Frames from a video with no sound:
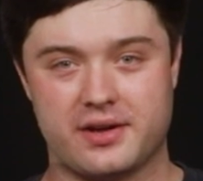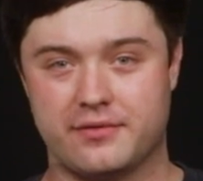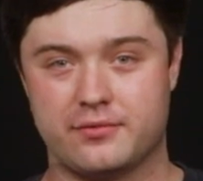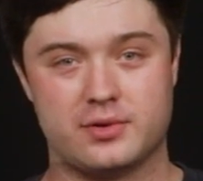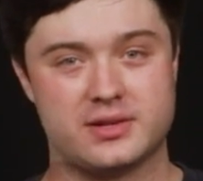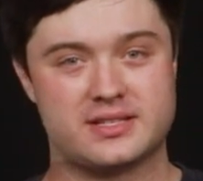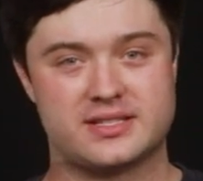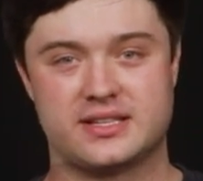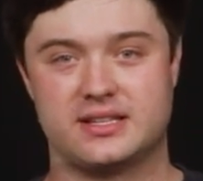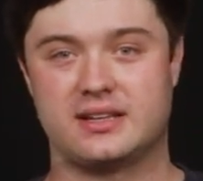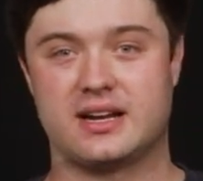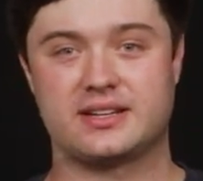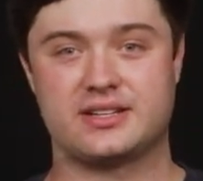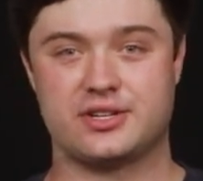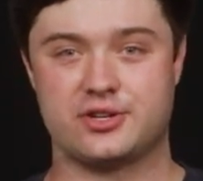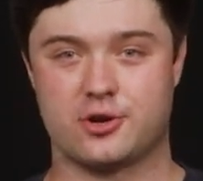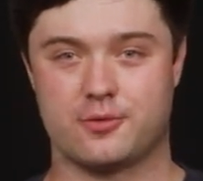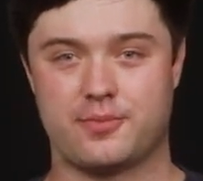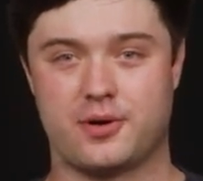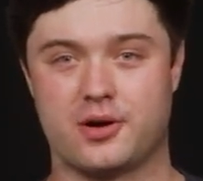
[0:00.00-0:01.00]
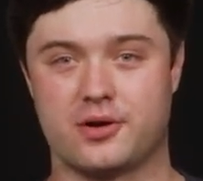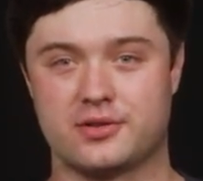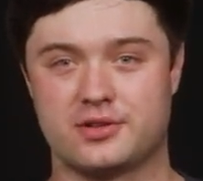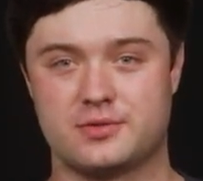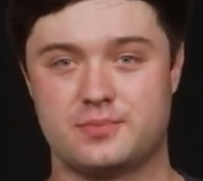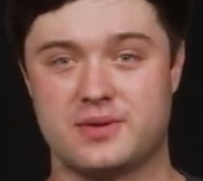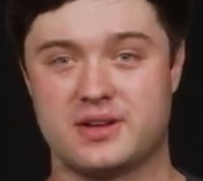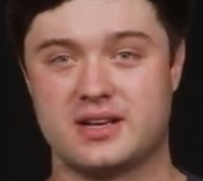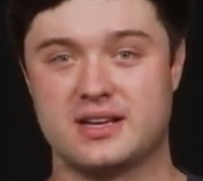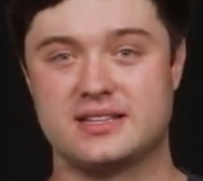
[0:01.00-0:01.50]
of when selecting your
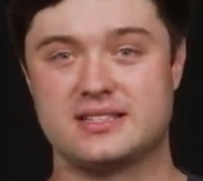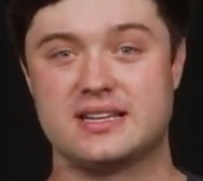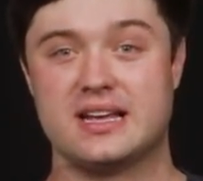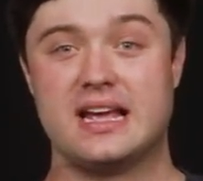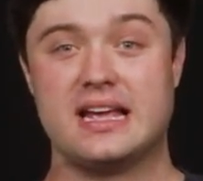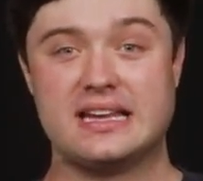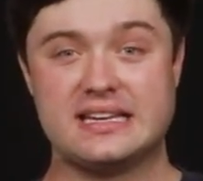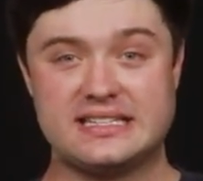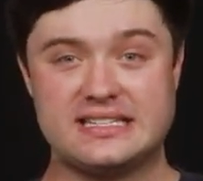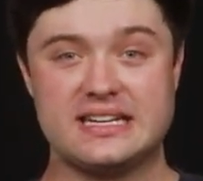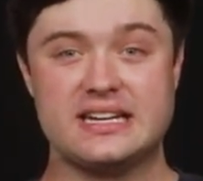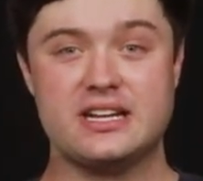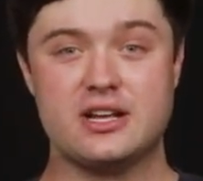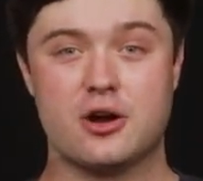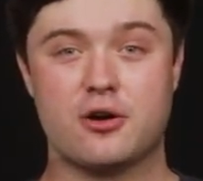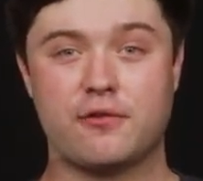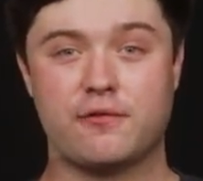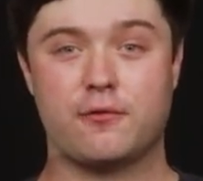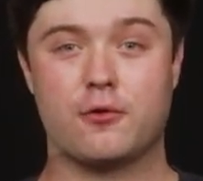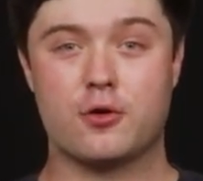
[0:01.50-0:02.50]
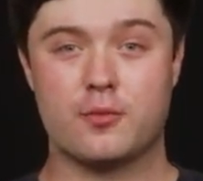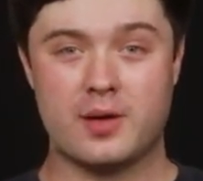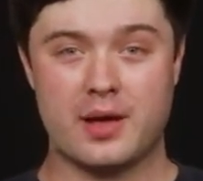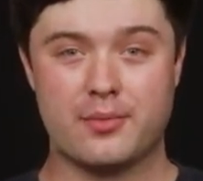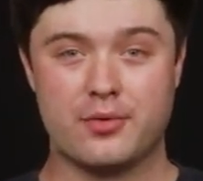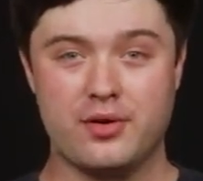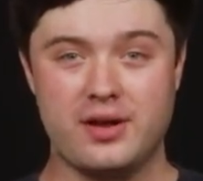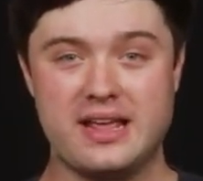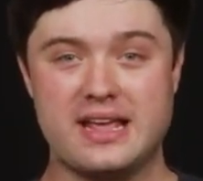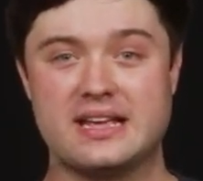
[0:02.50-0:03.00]
parts, because DDR4
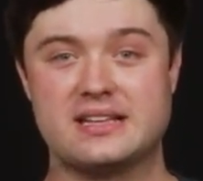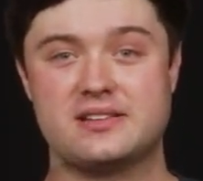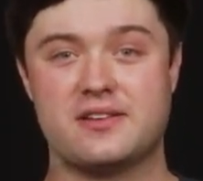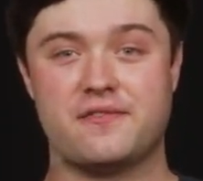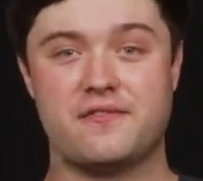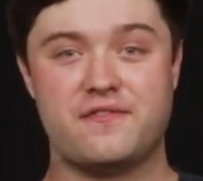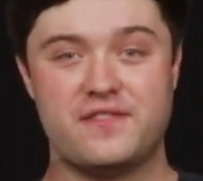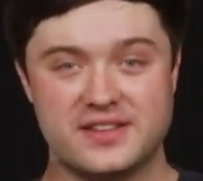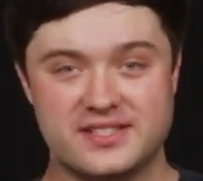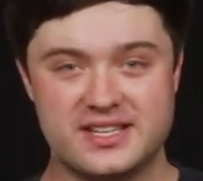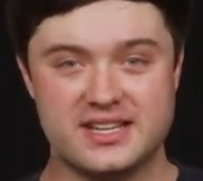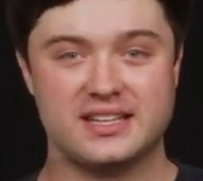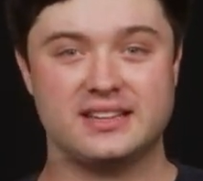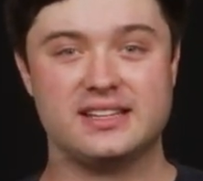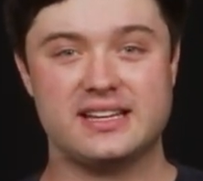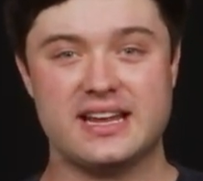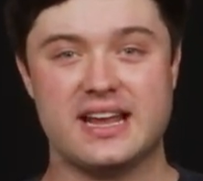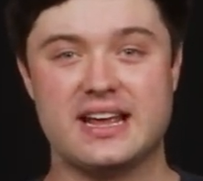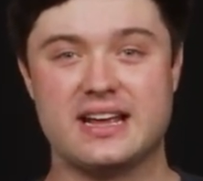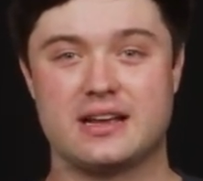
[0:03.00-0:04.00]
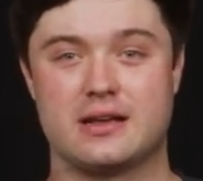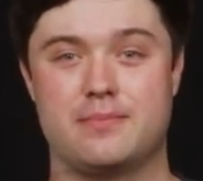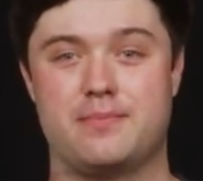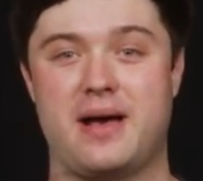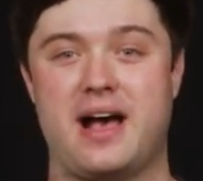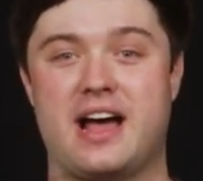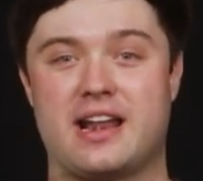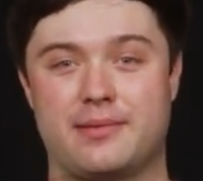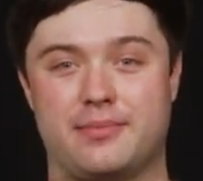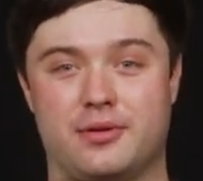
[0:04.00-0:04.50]
memory is physically
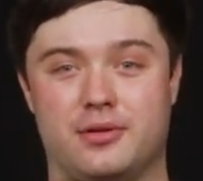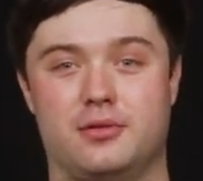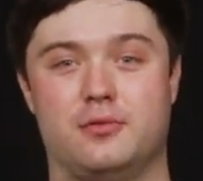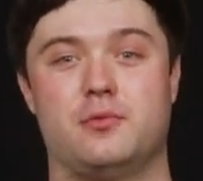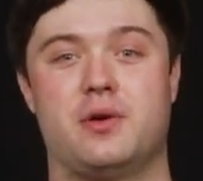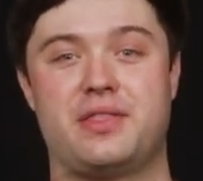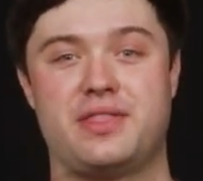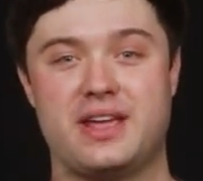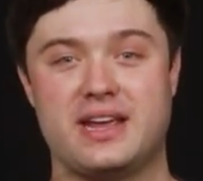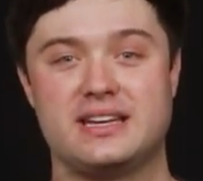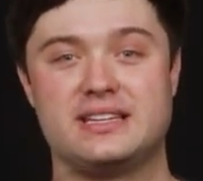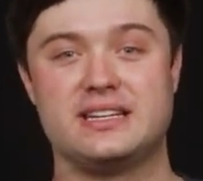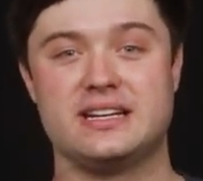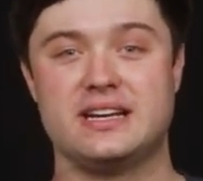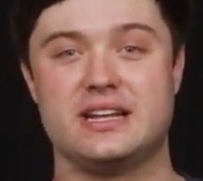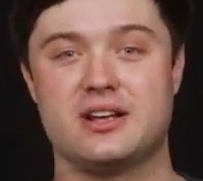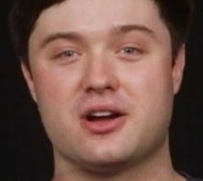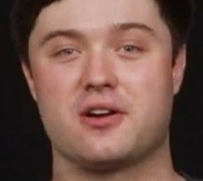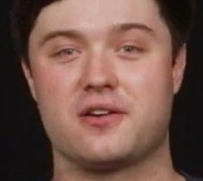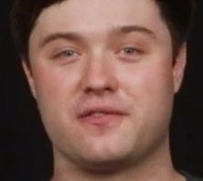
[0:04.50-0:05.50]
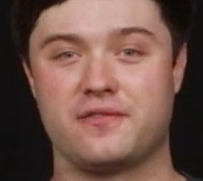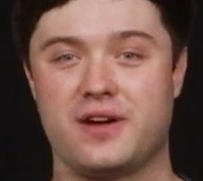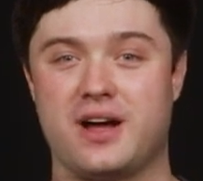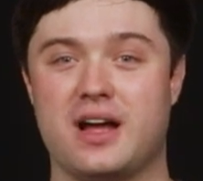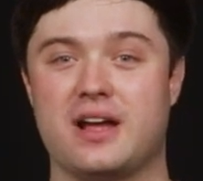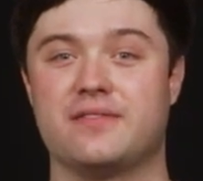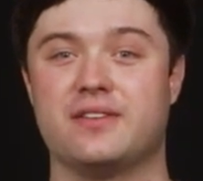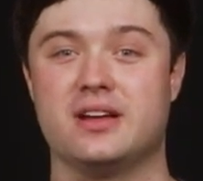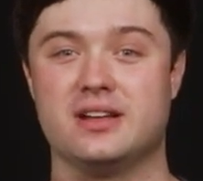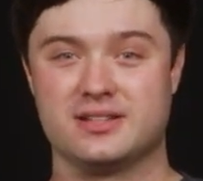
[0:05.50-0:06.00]
incompatible with a
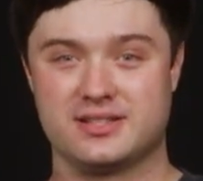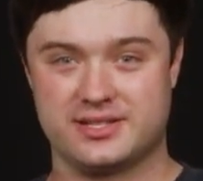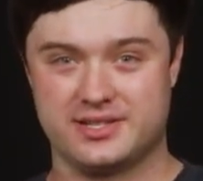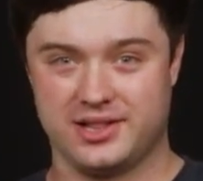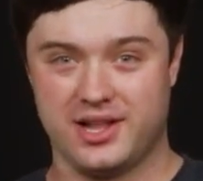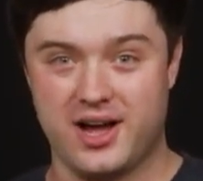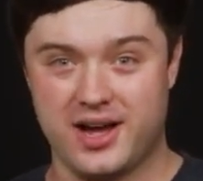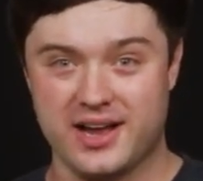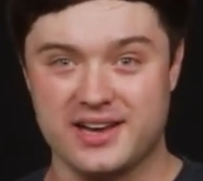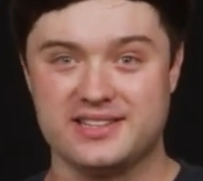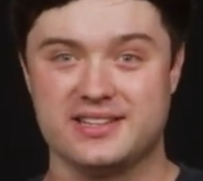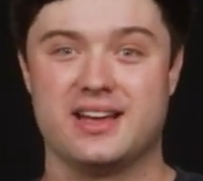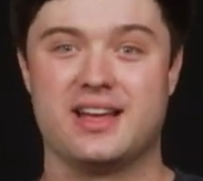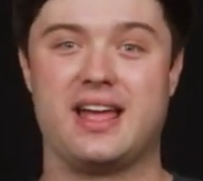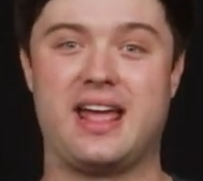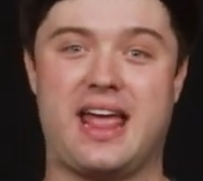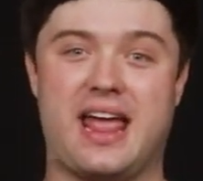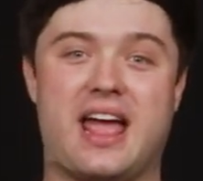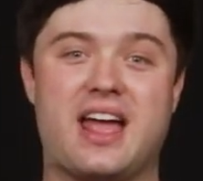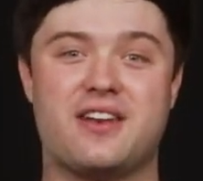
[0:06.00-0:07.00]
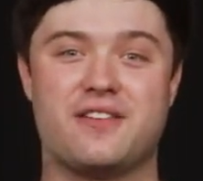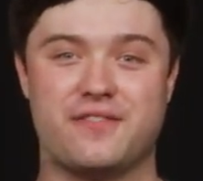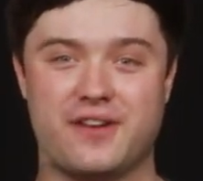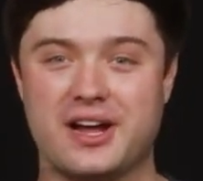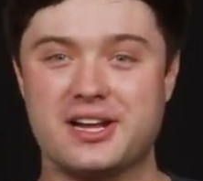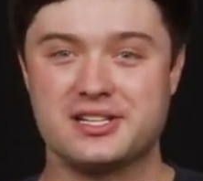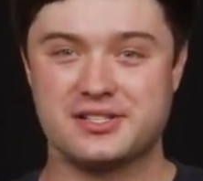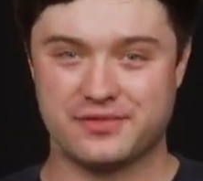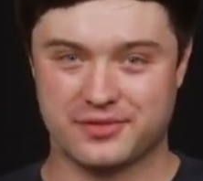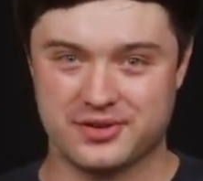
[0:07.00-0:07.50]
DDR5 slot, and
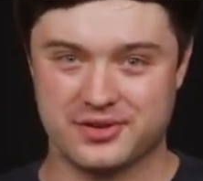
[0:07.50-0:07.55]
vice